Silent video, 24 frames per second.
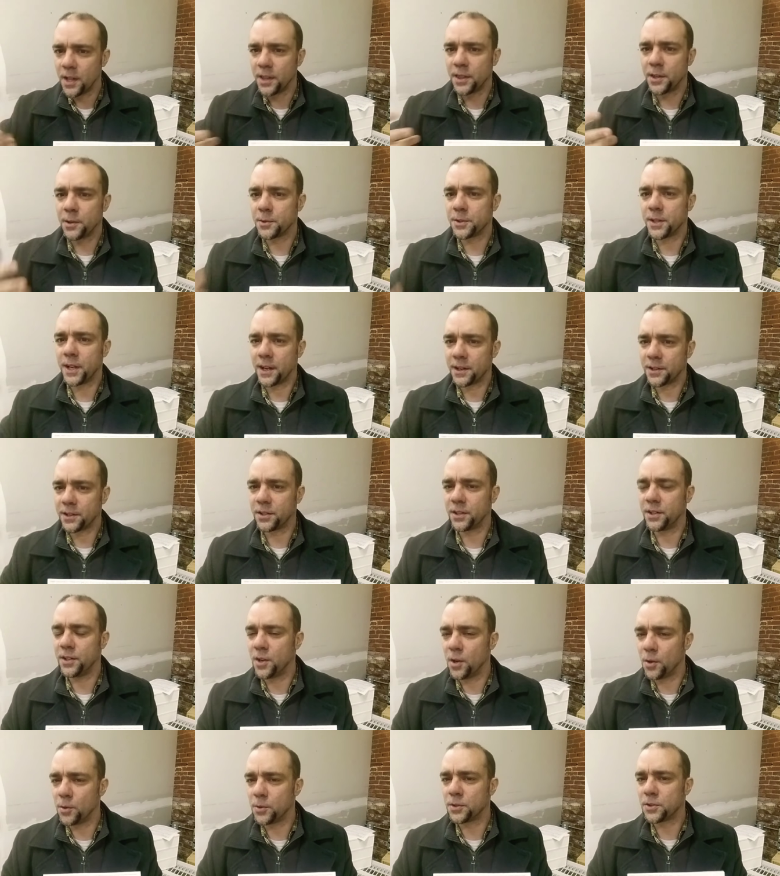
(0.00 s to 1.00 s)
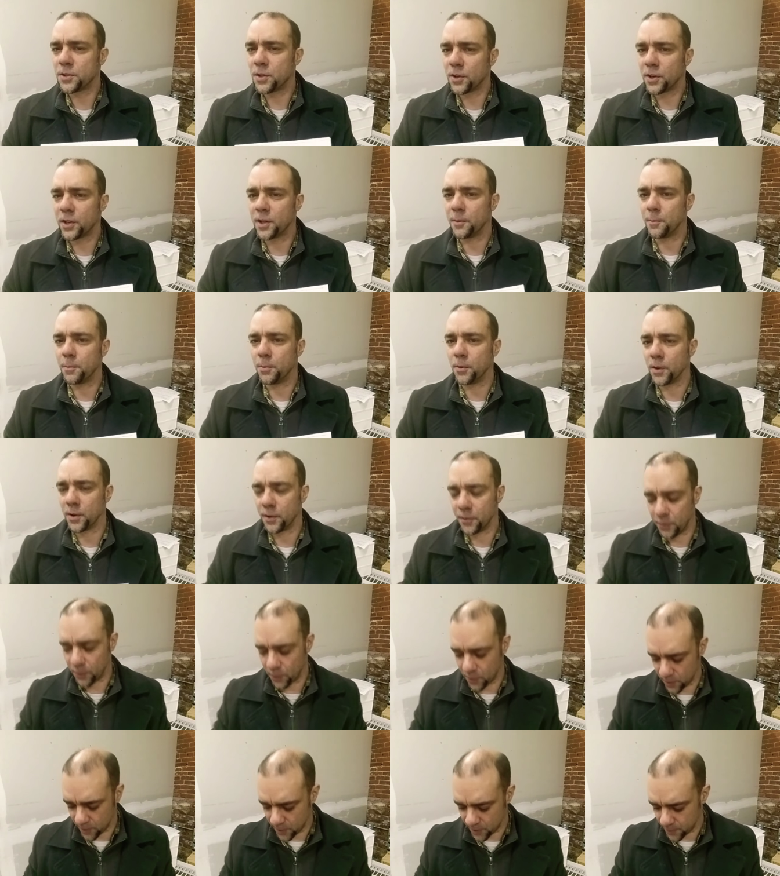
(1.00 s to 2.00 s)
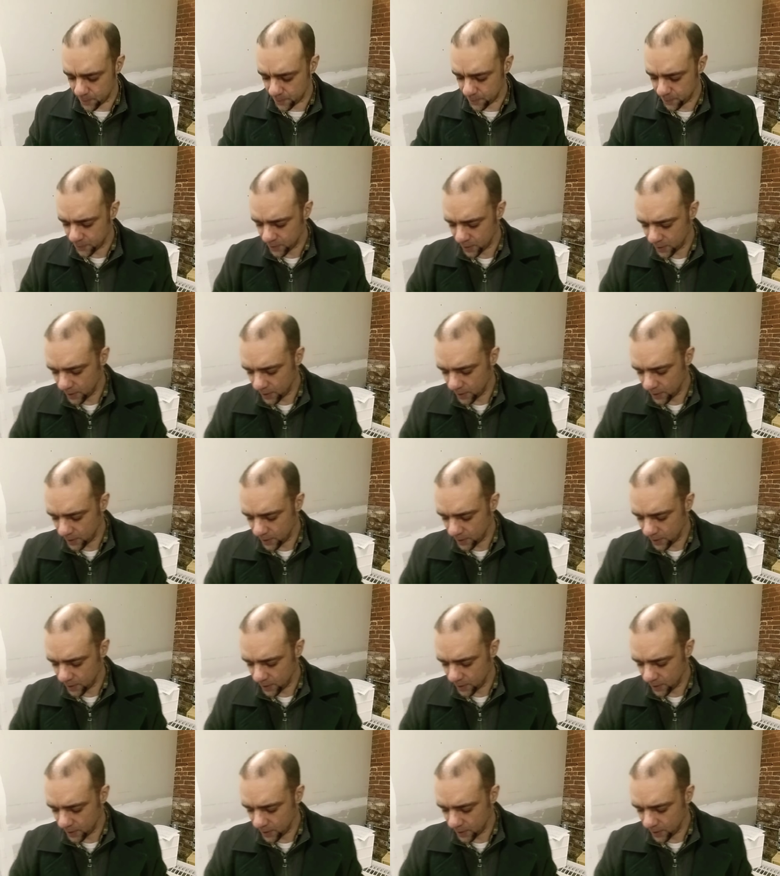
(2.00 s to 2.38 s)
There was actually no circuit board for them.